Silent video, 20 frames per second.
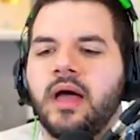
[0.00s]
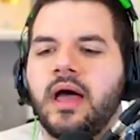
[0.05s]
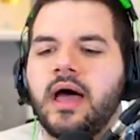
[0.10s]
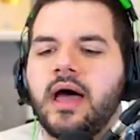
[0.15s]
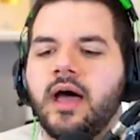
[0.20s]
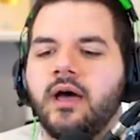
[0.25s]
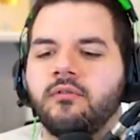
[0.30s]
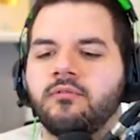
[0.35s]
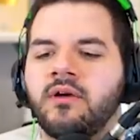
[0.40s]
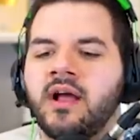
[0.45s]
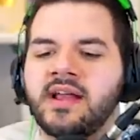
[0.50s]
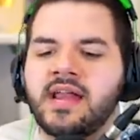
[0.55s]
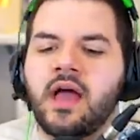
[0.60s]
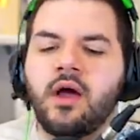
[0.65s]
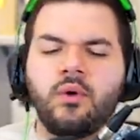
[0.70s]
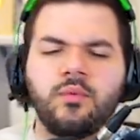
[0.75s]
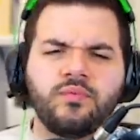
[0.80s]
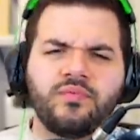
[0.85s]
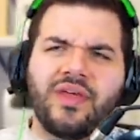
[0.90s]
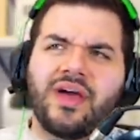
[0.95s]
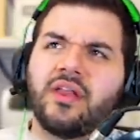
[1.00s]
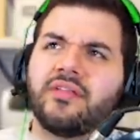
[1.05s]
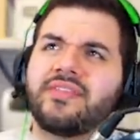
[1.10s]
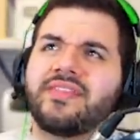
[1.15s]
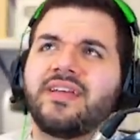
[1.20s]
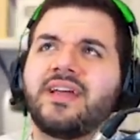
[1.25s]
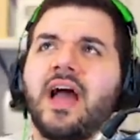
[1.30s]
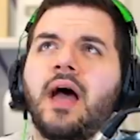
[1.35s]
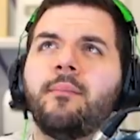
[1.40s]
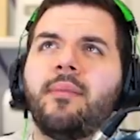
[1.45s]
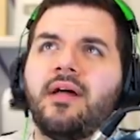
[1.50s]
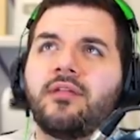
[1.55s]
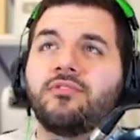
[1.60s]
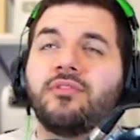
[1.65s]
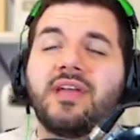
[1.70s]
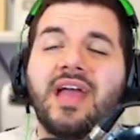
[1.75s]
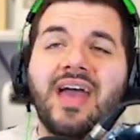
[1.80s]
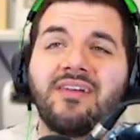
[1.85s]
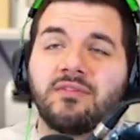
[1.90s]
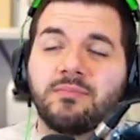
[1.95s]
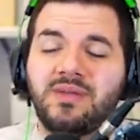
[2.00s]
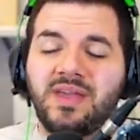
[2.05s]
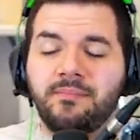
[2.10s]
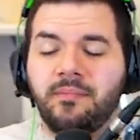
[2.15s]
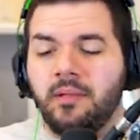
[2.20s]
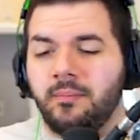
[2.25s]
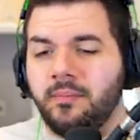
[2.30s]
Uh, right now, I don't think the compound's really having people,